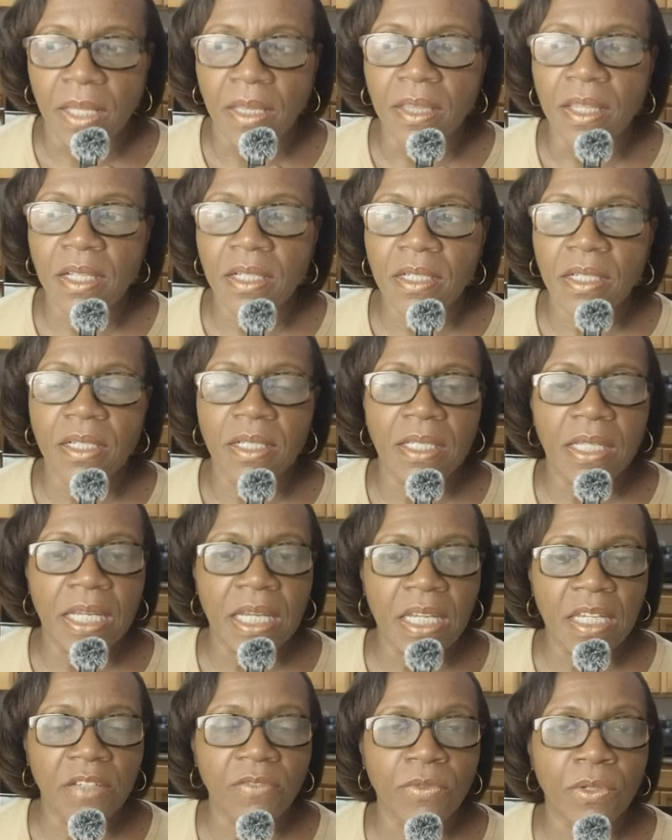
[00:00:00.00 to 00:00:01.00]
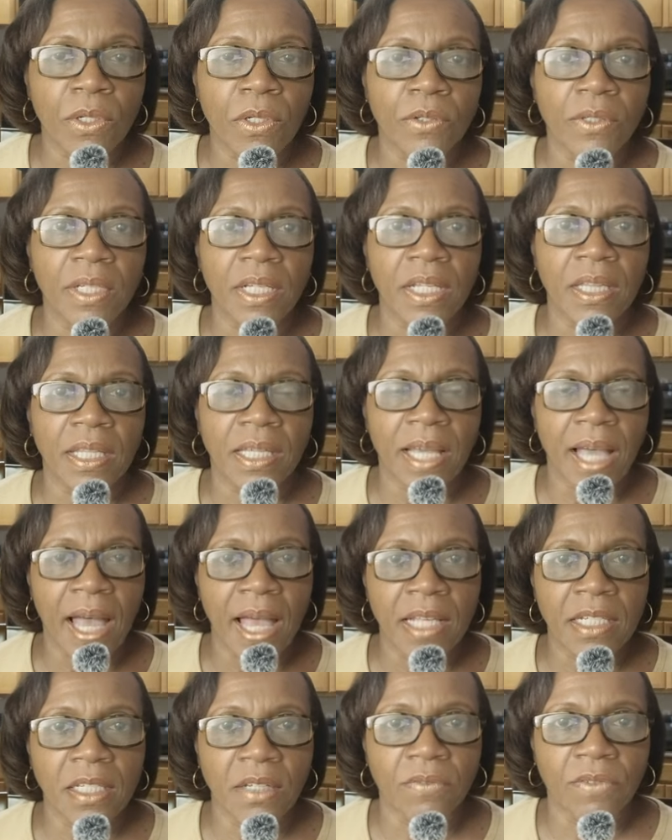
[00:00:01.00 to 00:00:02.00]
This is evil in the
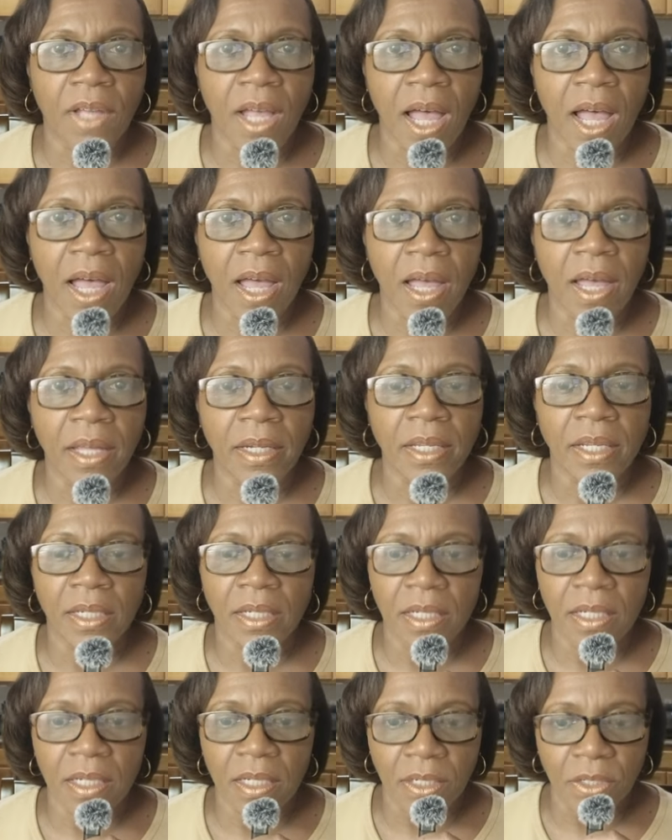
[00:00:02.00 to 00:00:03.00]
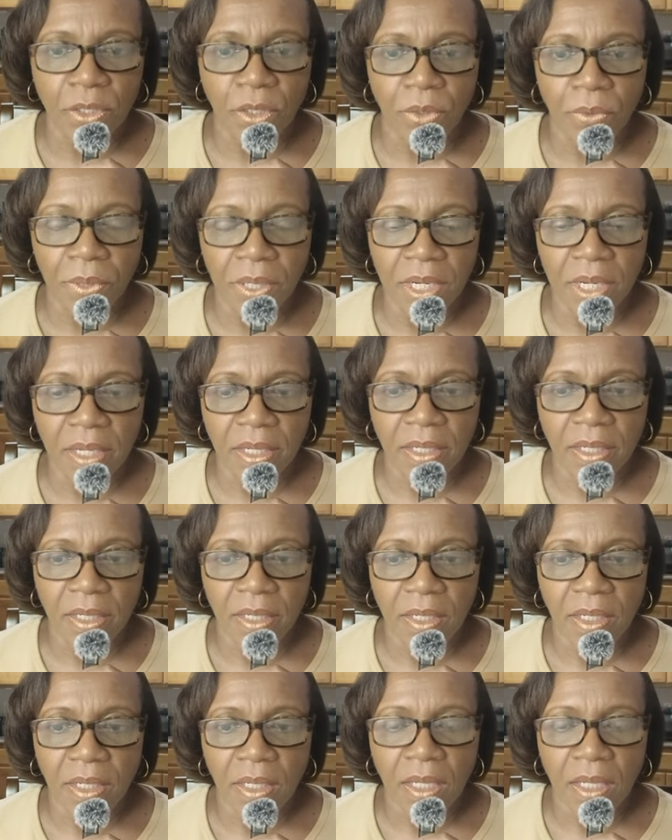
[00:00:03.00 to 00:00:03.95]
eyes of God and it is greed.